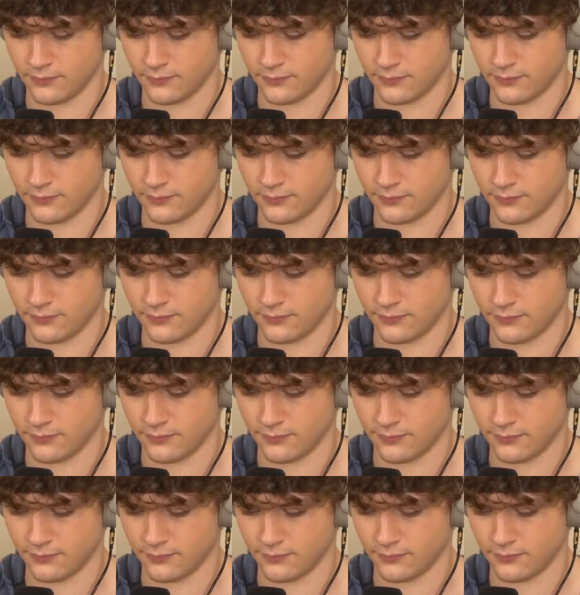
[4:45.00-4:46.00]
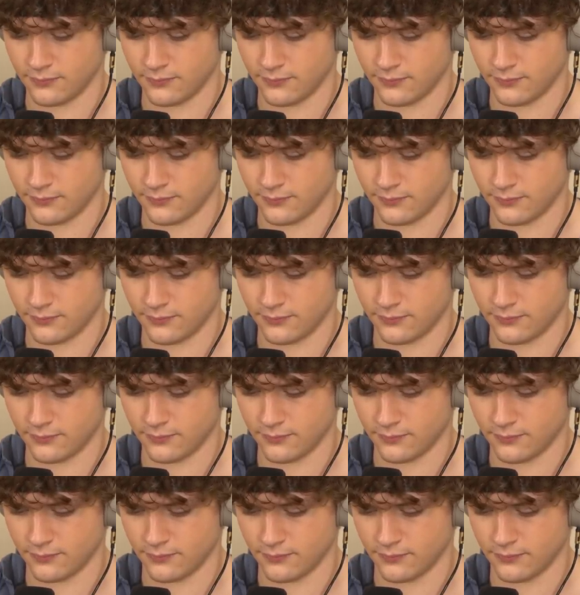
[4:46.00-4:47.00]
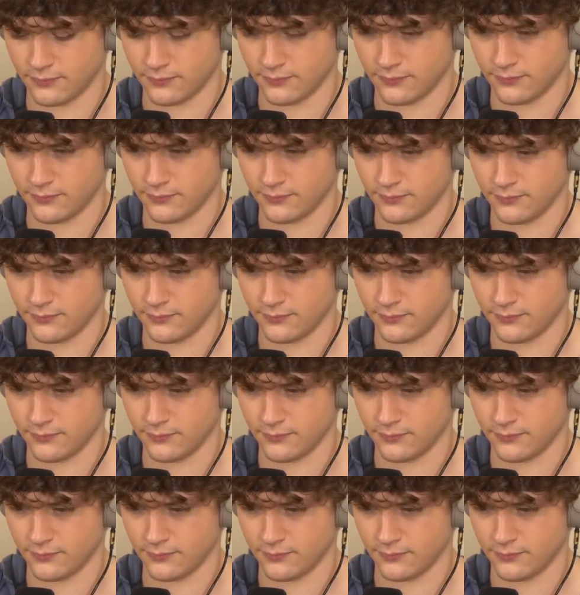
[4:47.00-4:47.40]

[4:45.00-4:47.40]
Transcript: No words are spoken by the person on screen.